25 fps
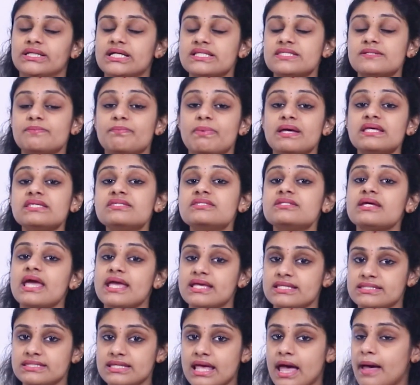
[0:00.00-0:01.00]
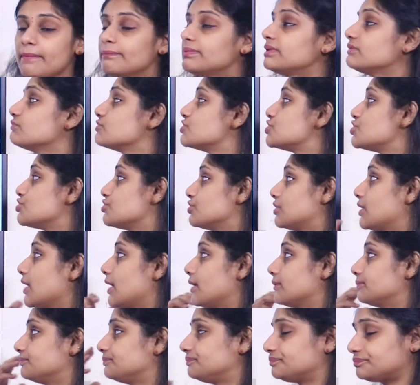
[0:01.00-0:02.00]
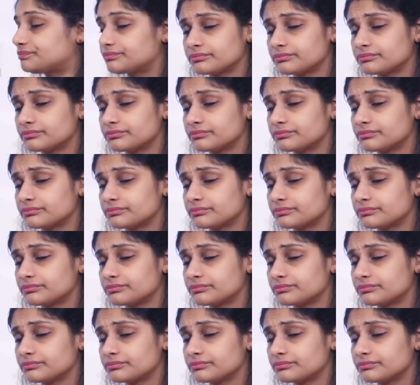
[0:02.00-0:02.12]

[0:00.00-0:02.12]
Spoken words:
That's the best example which you can